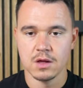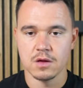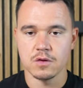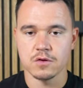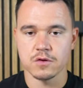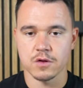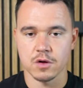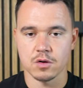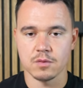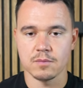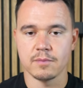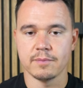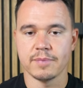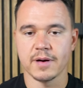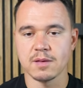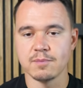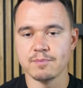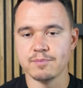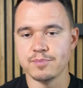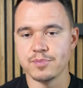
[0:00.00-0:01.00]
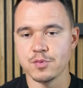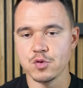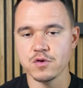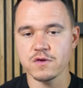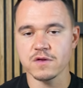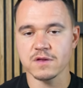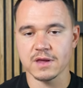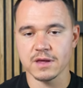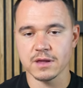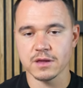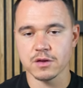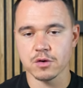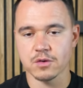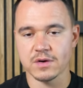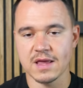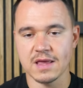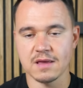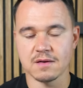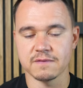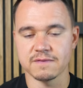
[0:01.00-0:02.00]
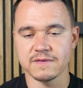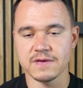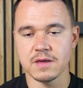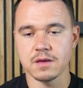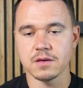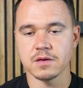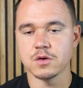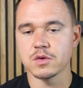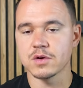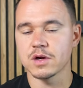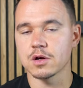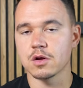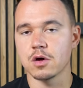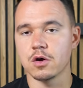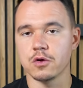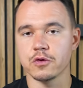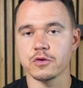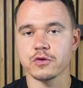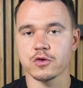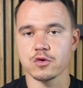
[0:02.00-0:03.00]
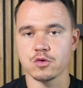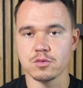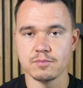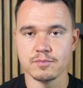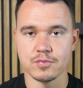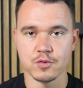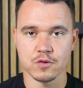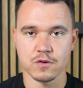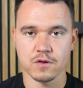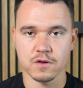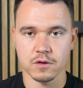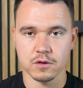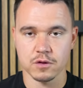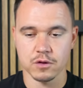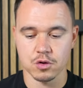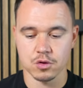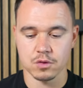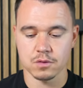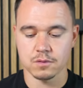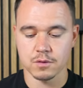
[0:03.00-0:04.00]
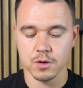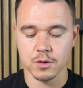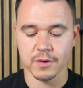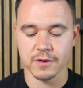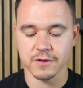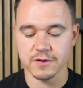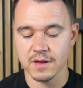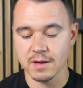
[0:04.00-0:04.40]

So by boosting your AOV, you can also boost your ROAS.